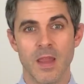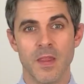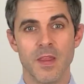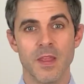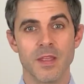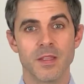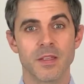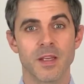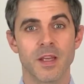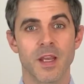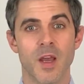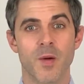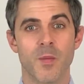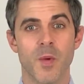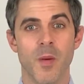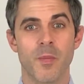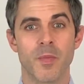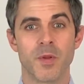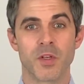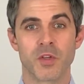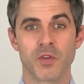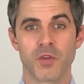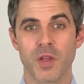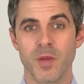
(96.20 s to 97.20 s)
These can come up
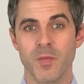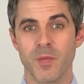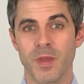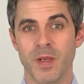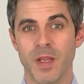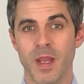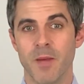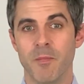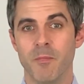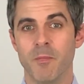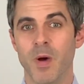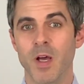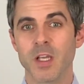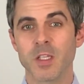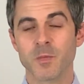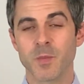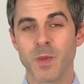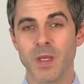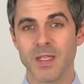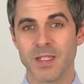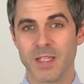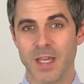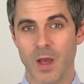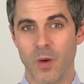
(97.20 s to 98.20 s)
in treatment and must
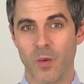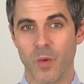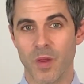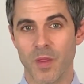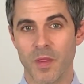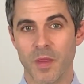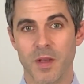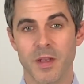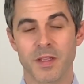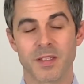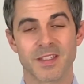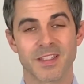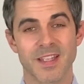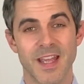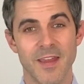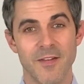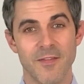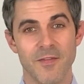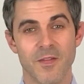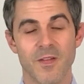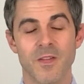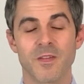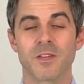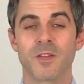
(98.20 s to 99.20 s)
be dealt with in a safe,
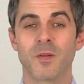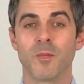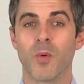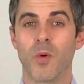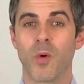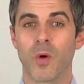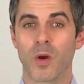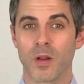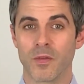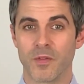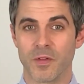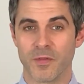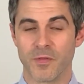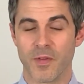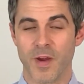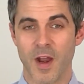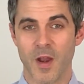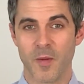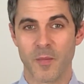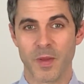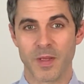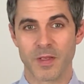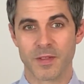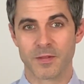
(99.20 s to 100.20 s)
supportive
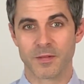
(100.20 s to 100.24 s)
environment.